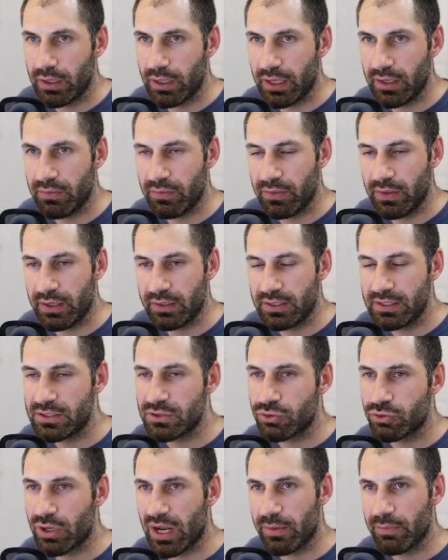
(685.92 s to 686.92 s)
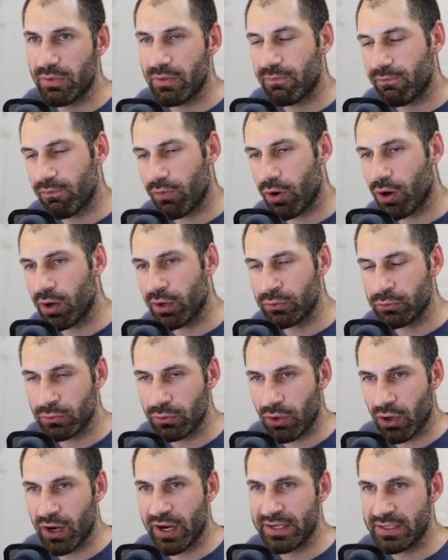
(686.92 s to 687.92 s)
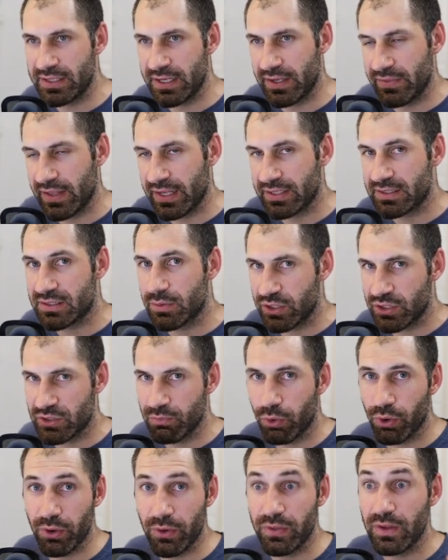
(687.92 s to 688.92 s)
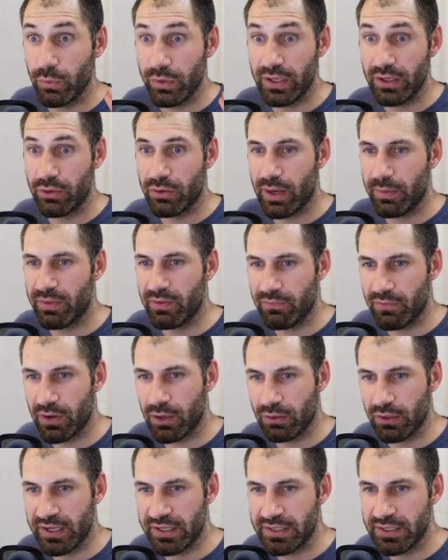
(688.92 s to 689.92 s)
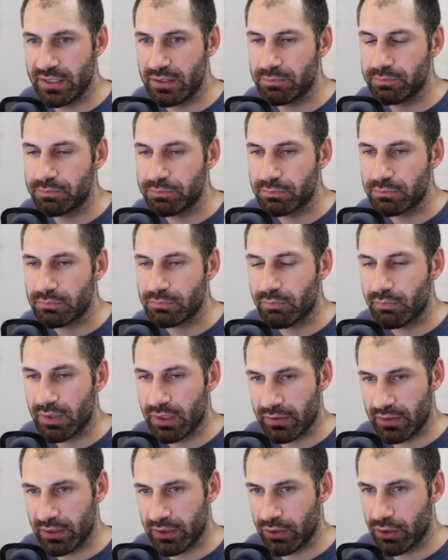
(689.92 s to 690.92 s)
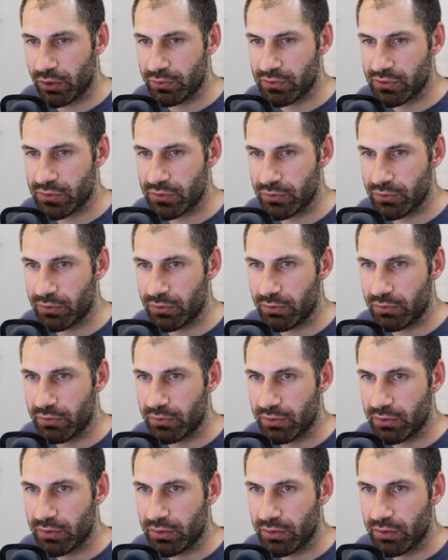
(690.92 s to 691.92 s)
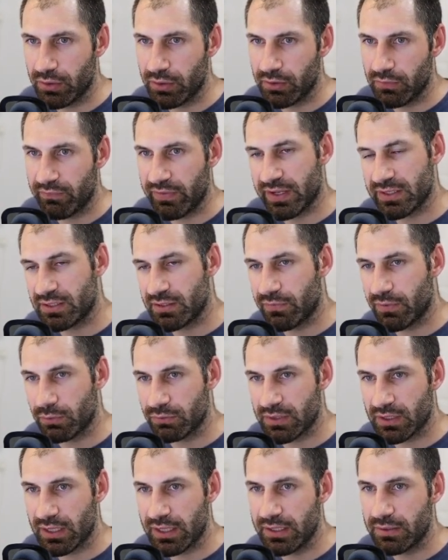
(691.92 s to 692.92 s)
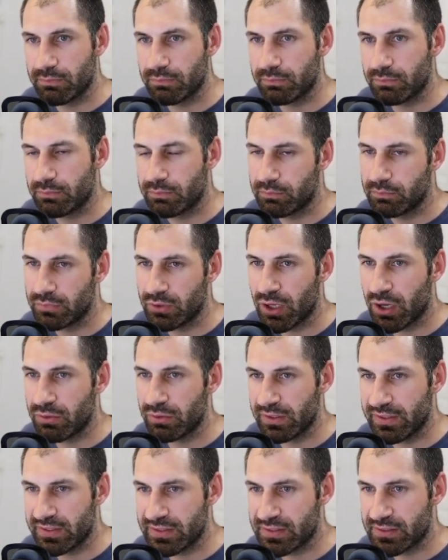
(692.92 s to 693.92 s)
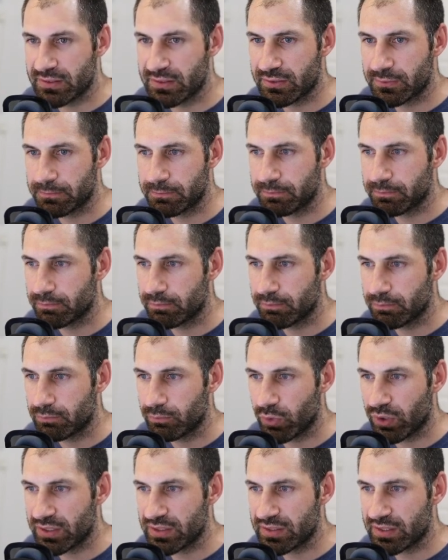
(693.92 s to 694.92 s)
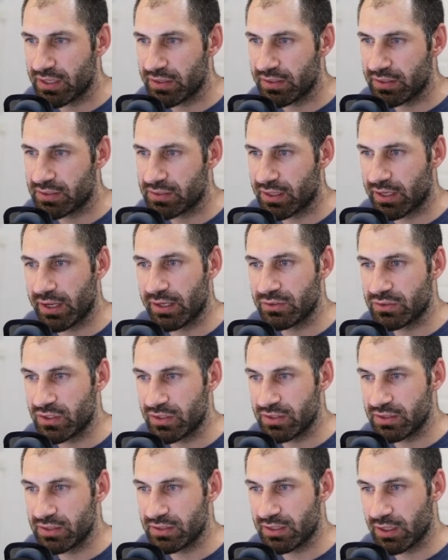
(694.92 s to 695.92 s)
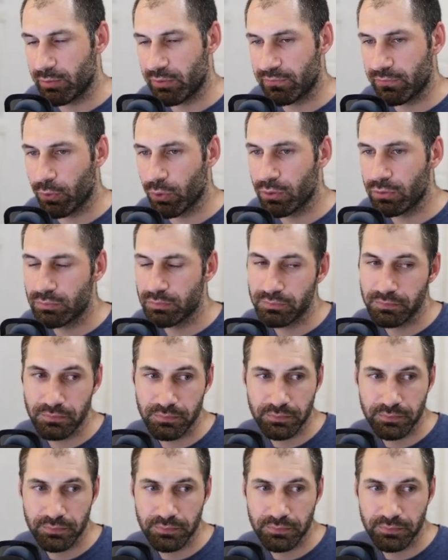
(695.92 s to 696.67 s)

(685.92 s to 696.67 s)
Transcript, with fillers: And then let's grab the file ID. That's the most important thing. We need to grab the file ID and then go to fancy file delete, go list. We can see this. Okay, so this is number four.